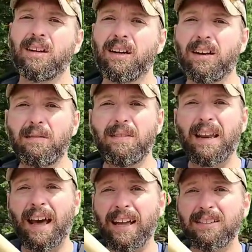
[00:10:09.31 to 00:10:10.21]
Uh,
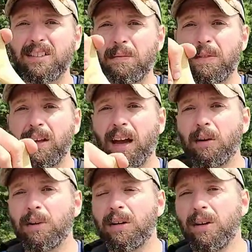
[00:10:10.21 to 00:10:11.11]
not something
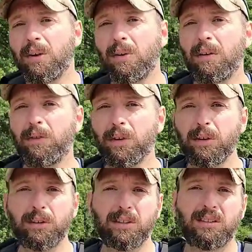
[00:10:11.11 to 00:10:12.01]
I would do if
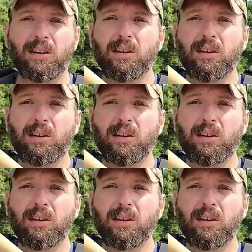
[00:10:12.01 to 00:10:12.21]
you're just a